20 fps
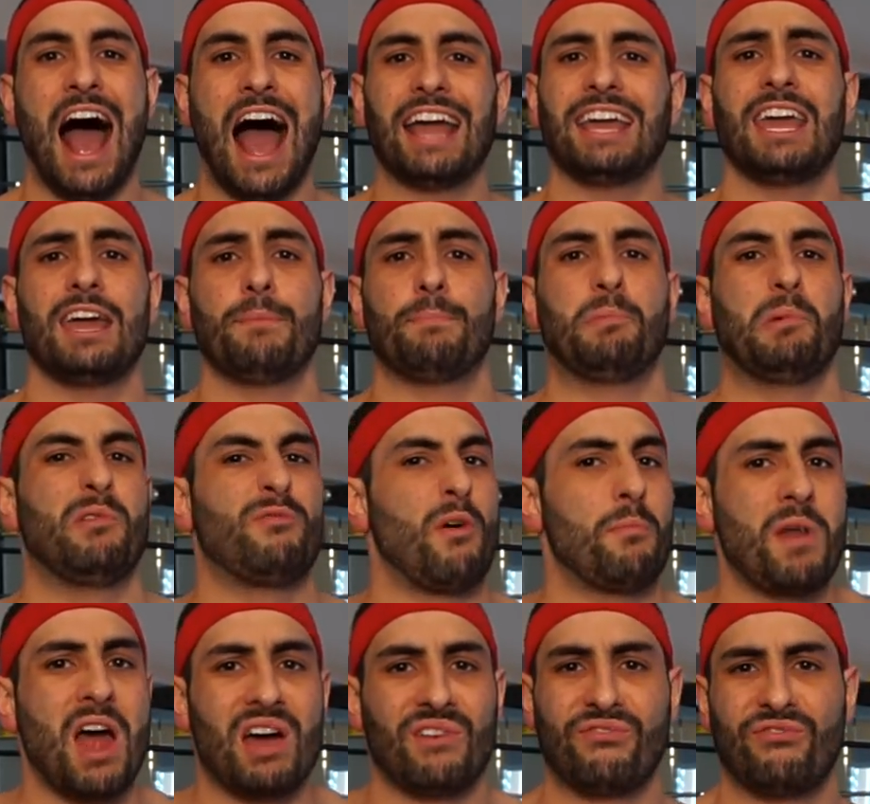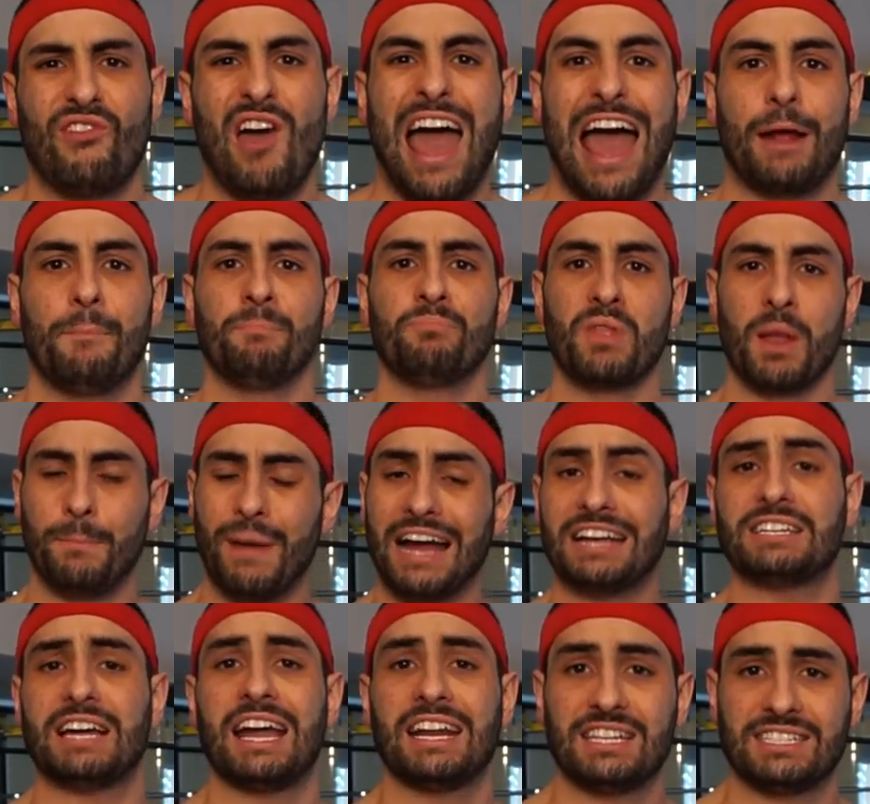I can't believe I'm not fat.
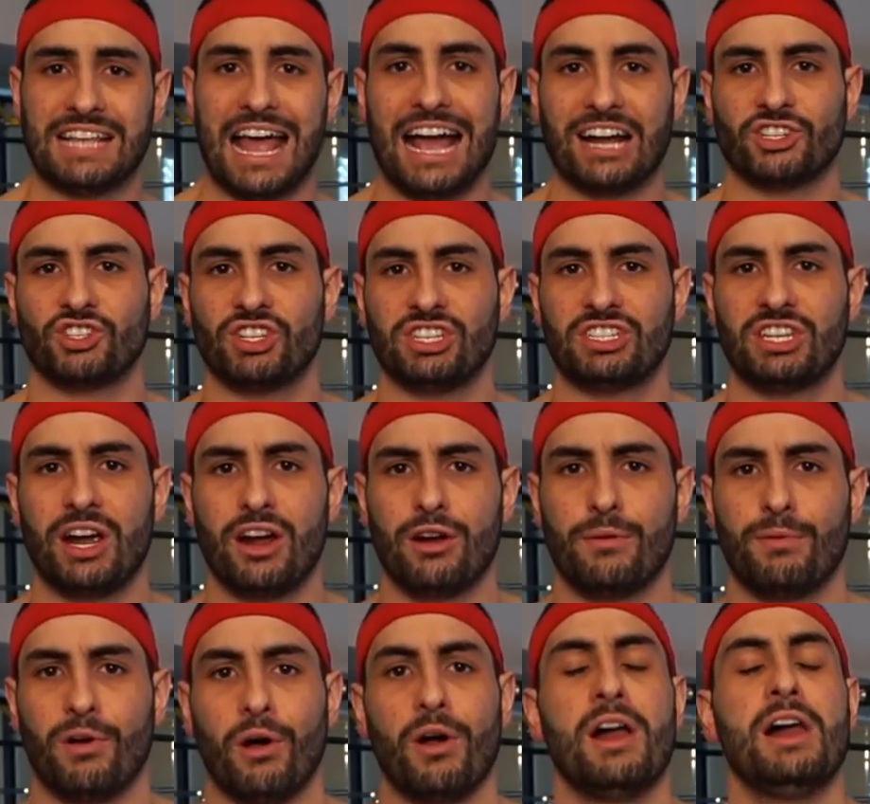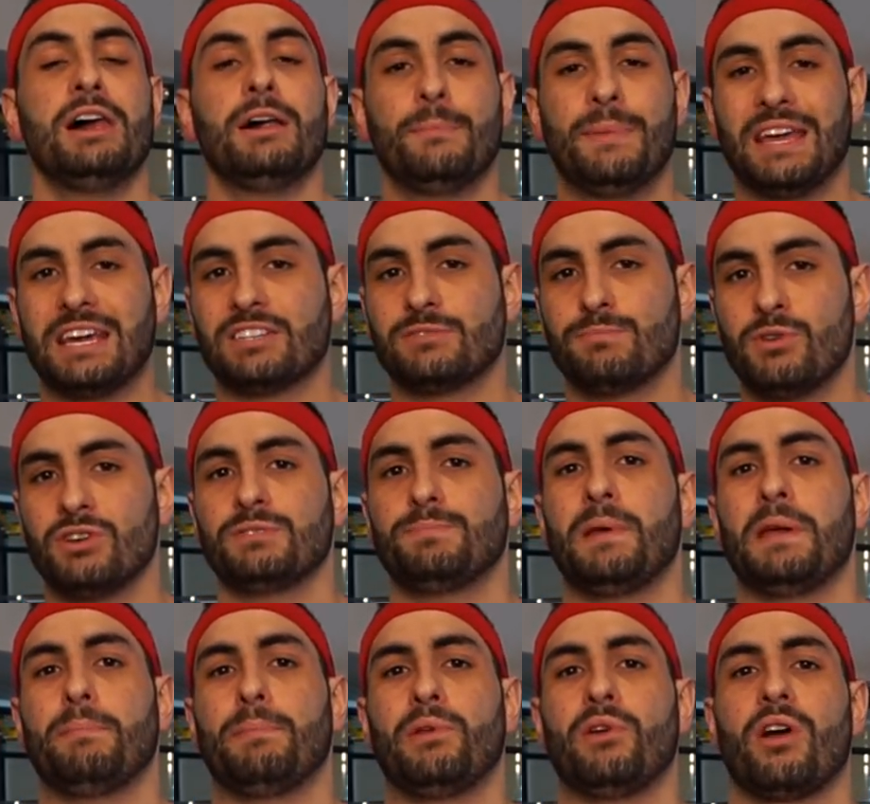My diet is actually terrible, because most
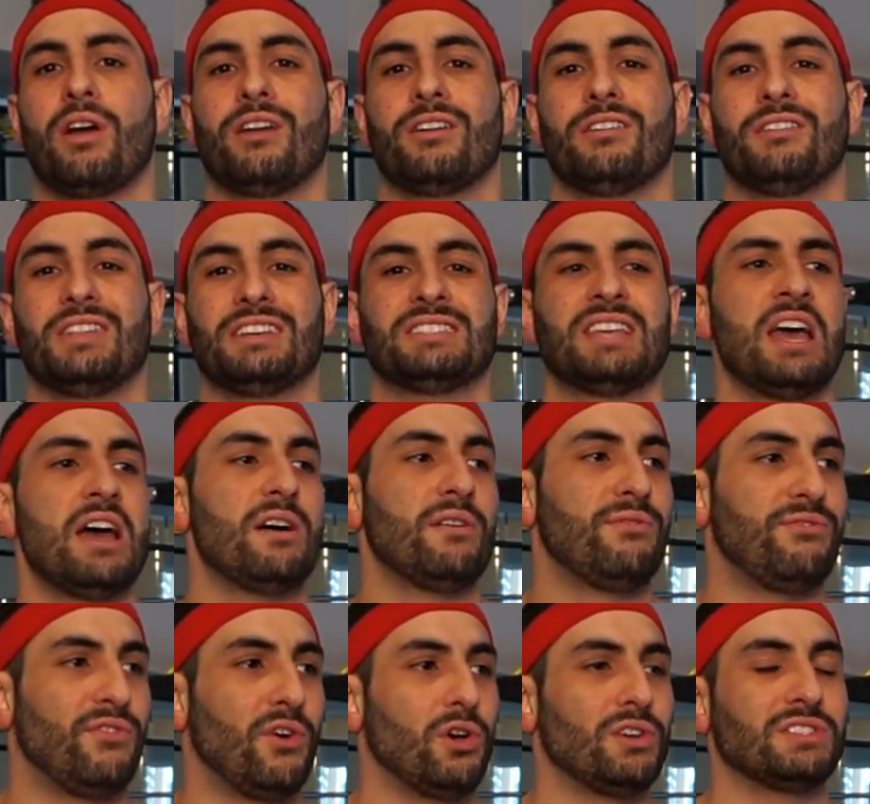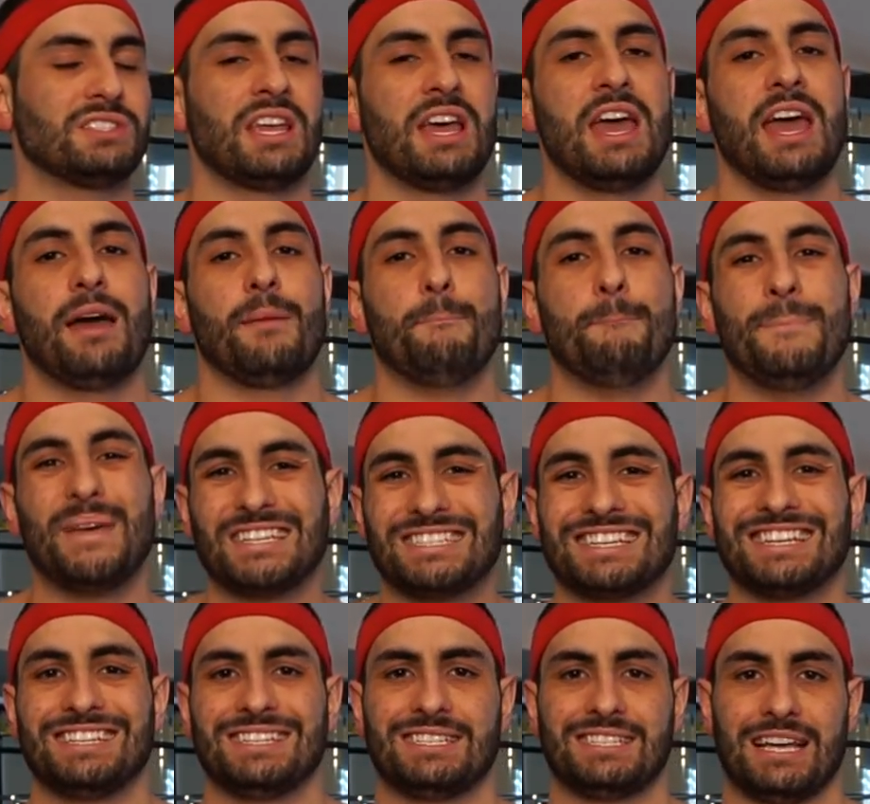people are under this false
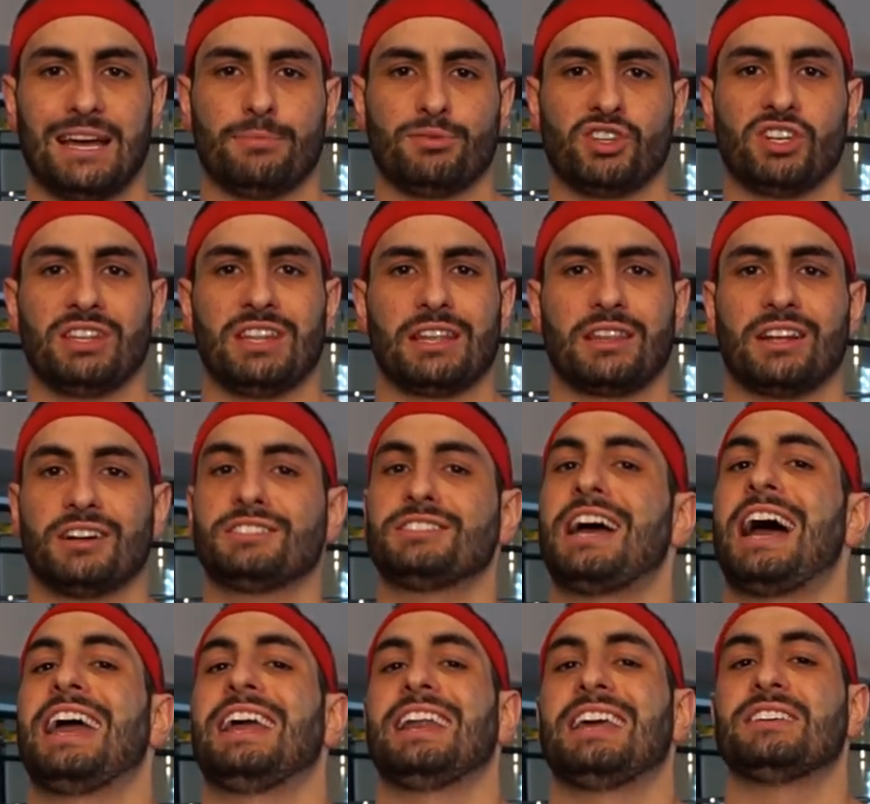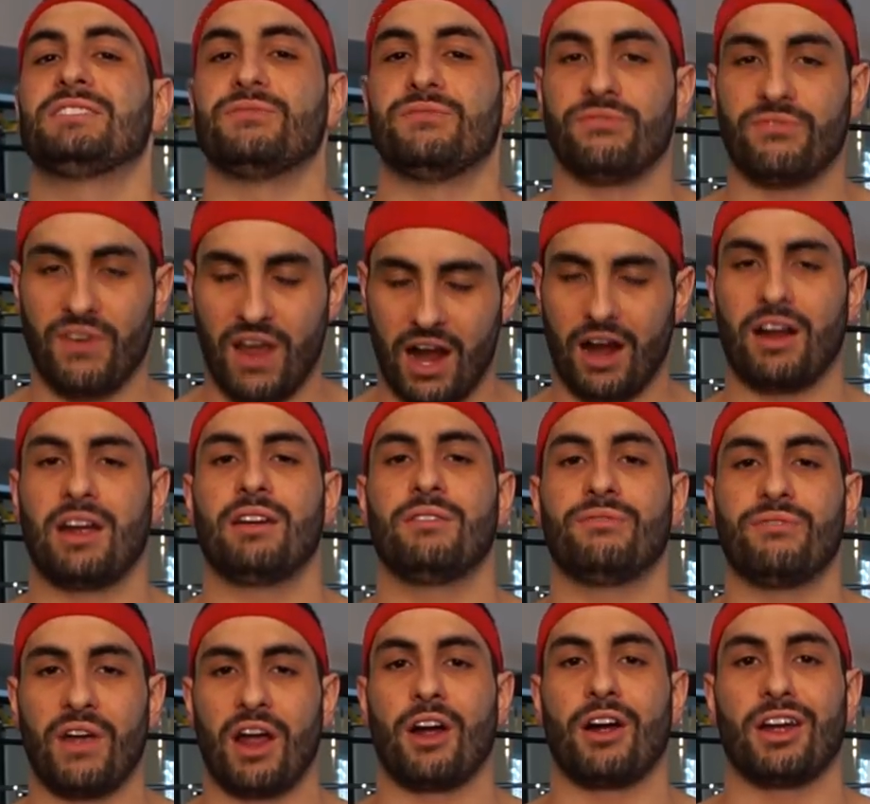misconception that their diet is very,
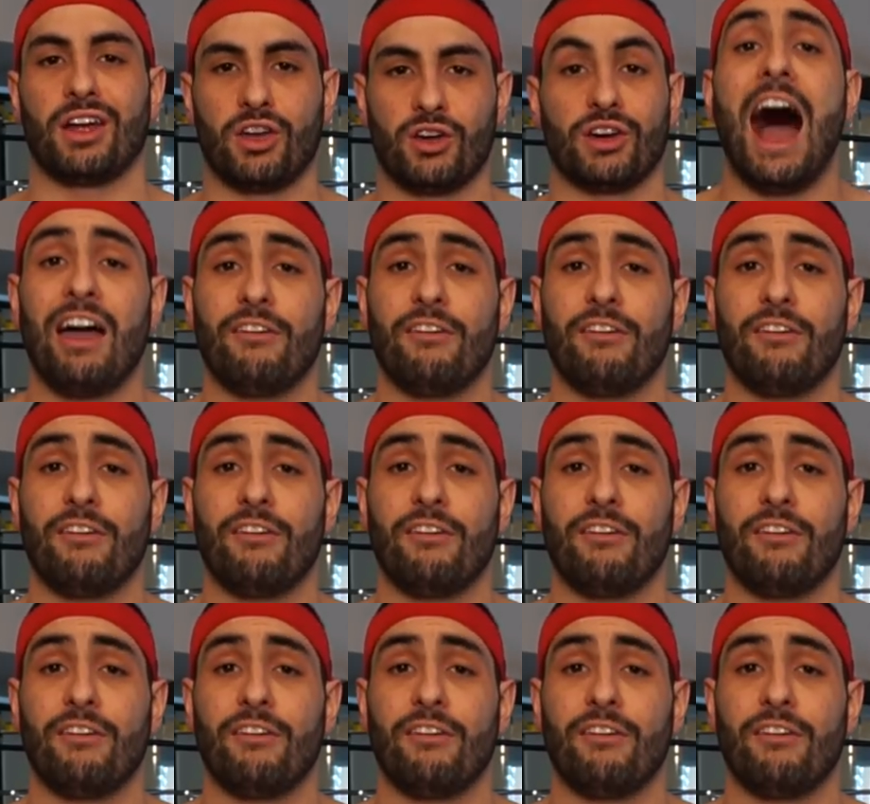very good.